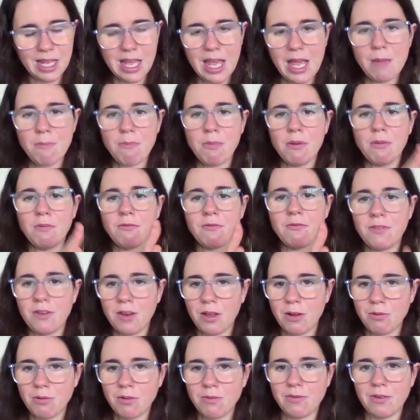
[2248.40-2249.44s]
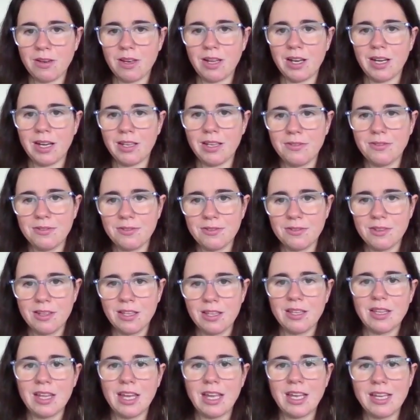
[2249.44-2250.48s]
ebb and flow of life.
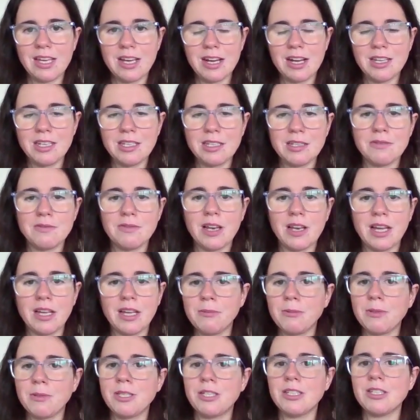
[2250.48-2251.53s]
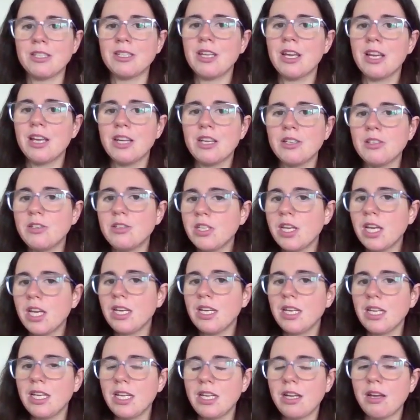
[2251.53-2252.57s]
That it kind of like we're just
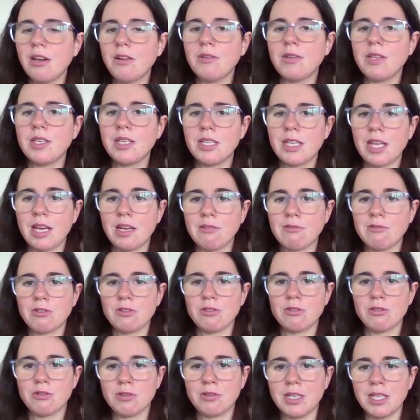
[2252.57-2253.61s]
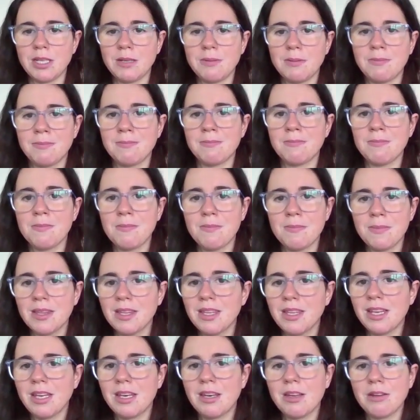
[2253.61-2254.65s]
gently going downstream,
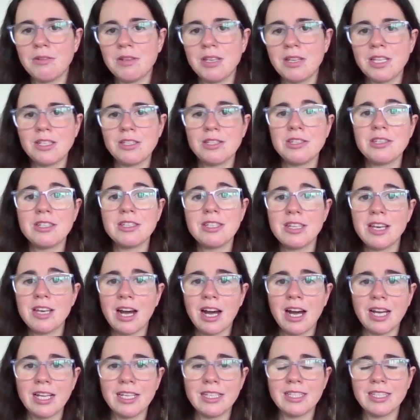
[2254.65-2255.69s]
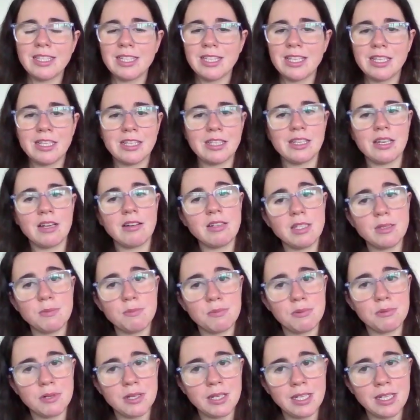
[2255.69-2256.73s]
and it's just nice, and there's a nice
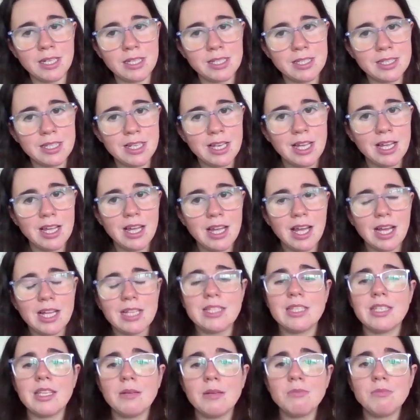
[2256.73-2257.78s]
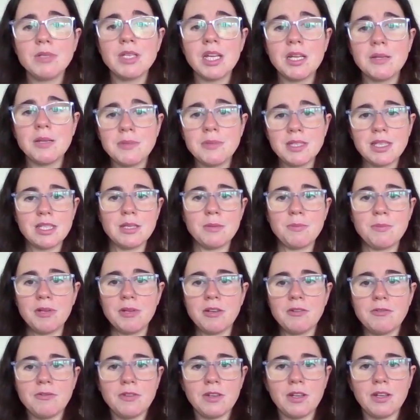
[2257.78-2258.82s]
breeze. And sometimes there's a
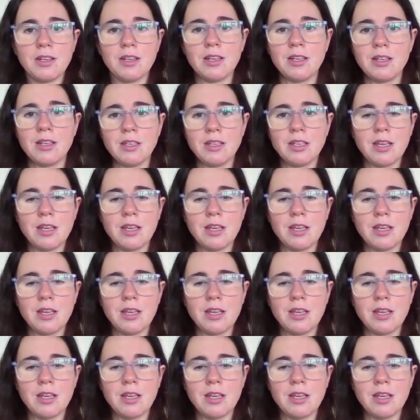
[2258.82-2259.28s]
bit of a